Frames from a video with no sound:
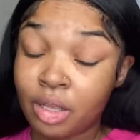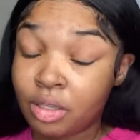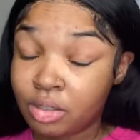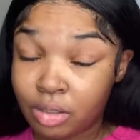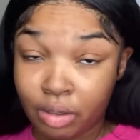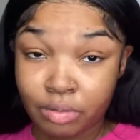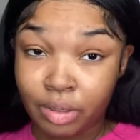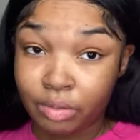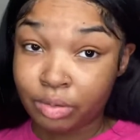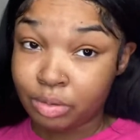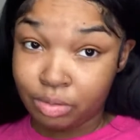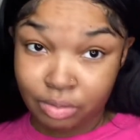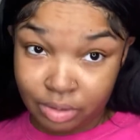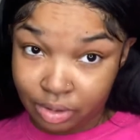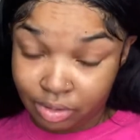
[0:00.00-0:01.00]
So don't
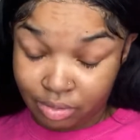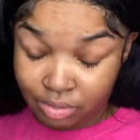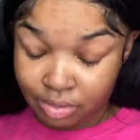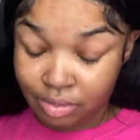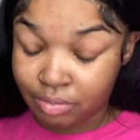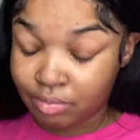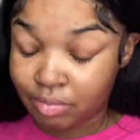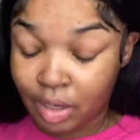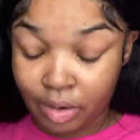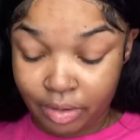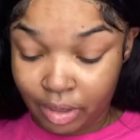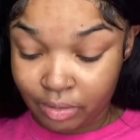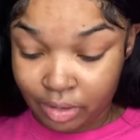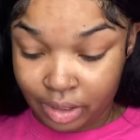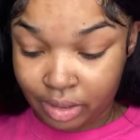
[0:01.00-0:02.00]
use these on your
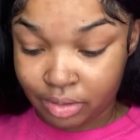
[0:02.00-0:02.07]
client.